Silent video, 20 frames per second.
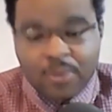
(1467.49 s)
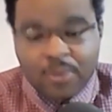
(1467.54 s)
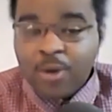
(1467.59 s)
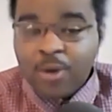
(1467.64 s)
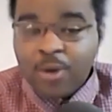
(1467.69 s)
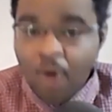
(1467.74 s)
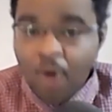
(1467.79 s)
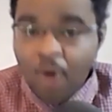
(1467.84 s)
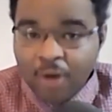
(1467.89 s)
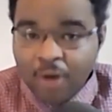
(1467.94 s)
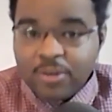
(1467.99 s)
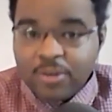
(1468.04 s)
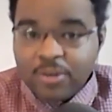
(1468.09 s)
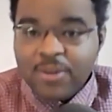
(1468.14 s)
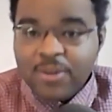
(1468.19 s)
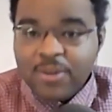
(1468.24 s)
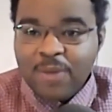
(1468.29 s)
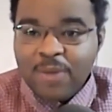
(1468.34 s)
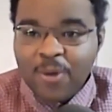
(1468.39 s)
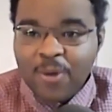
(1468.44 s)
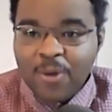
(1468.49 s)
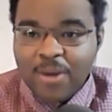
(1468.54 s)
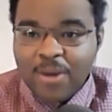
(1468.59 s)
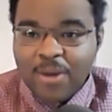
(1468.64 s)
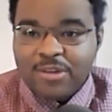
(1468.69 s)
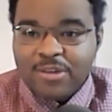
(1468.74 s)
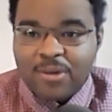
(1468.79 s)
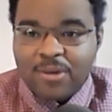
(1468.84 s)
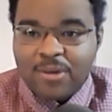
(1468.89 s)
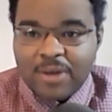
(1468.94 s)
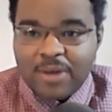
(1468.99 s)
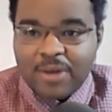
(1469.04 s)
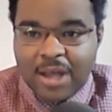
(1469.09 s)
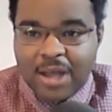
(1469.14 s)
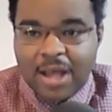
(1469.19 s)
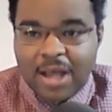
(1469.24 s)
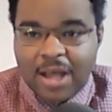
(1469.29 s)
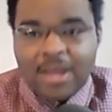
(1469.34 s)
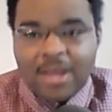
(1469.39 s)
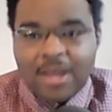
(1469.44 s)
regardless if they requested or not,